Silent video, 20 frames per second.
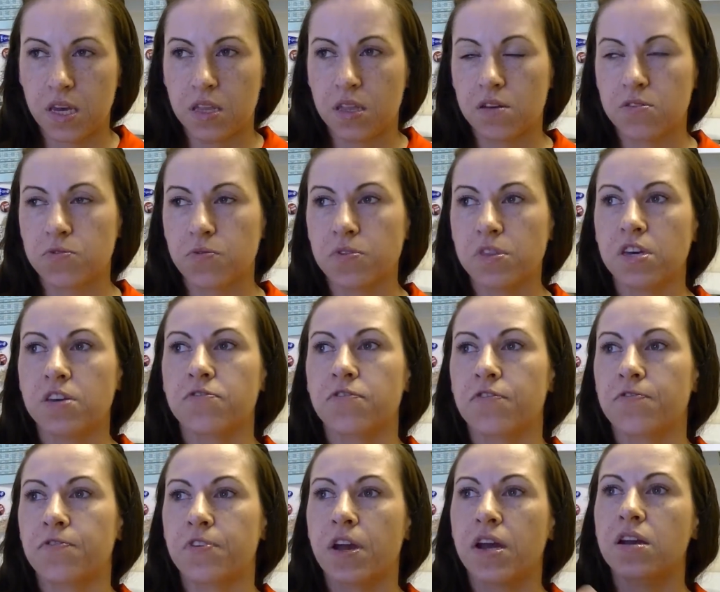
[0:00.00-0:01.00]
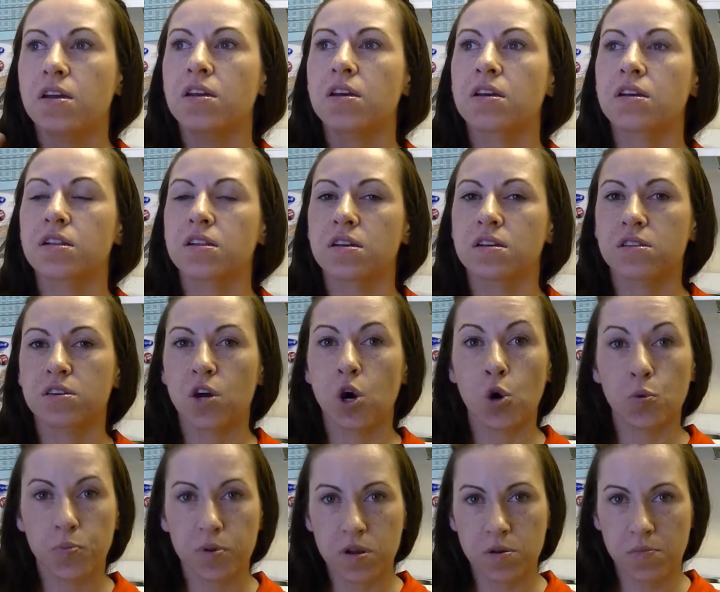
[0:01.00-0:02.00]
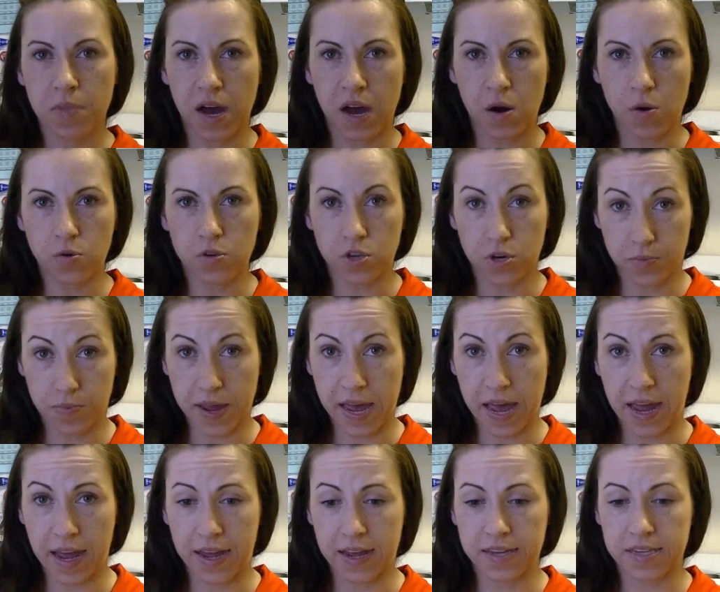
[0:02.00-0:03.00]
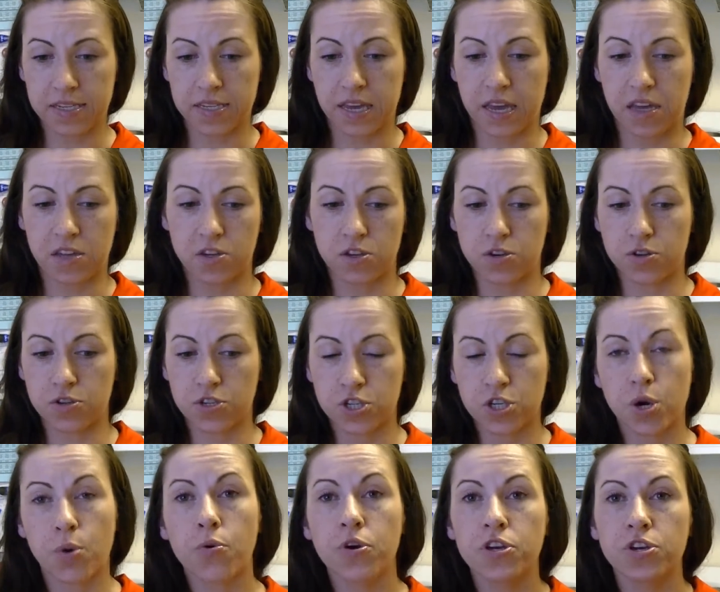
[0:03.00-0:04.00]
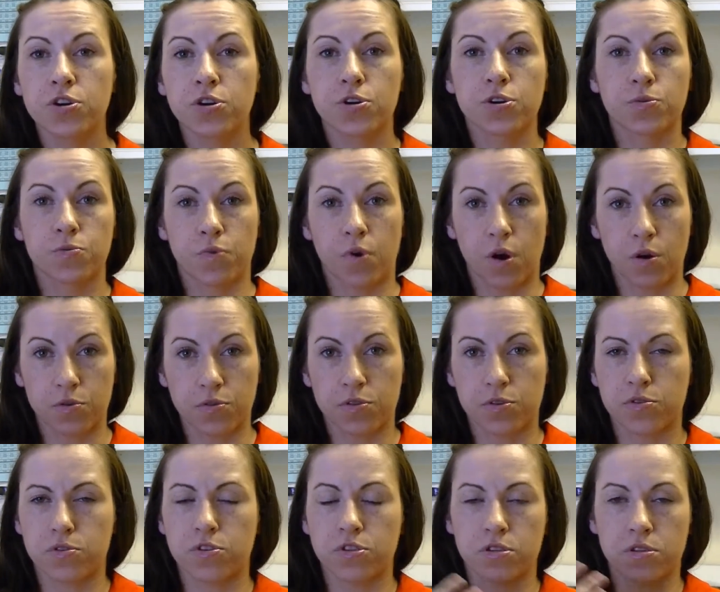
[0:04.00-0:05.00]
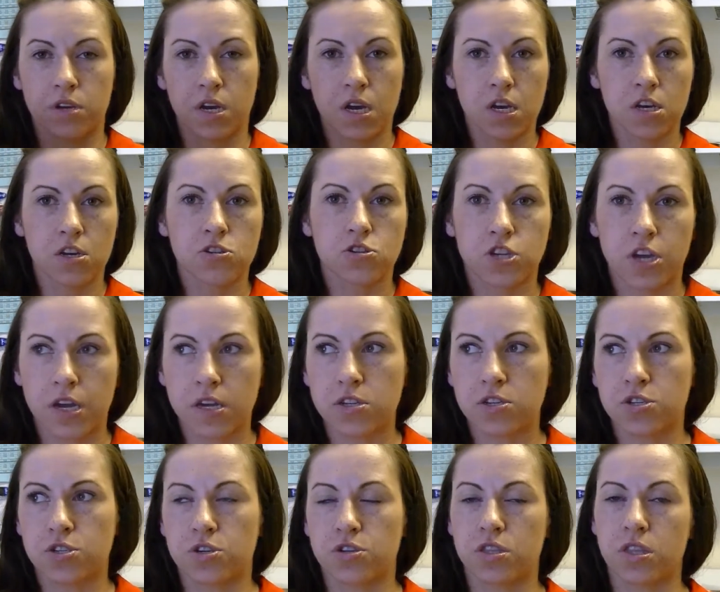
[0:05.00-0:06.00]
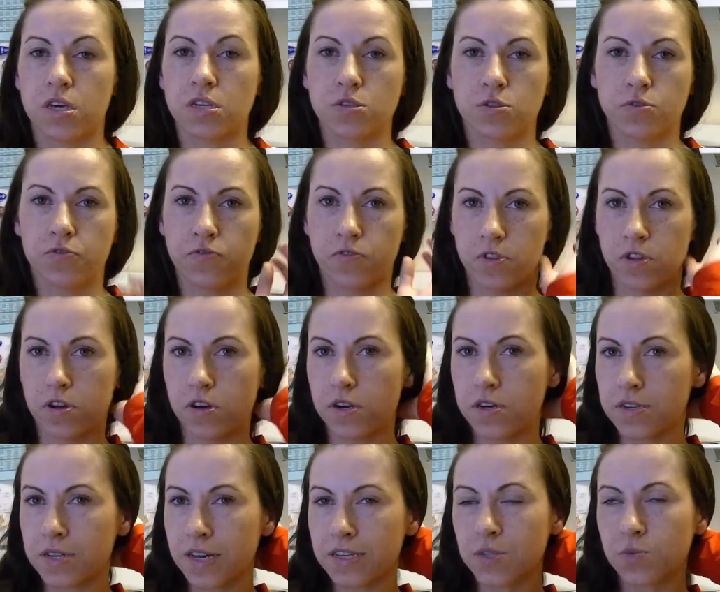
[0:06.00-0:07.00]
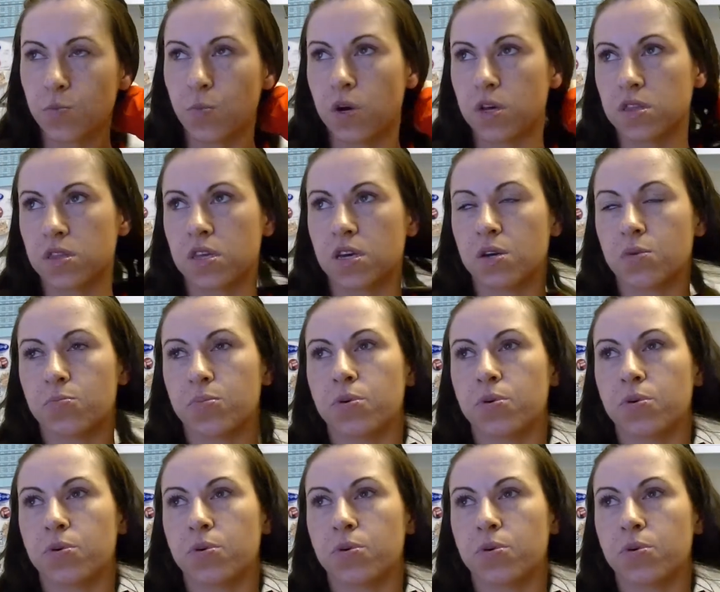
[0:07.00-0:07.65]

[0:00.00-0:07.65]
Now, it's one thing if you're very clearly open about your past and you're showing your growth or your changes or things you've learned, that's one thing.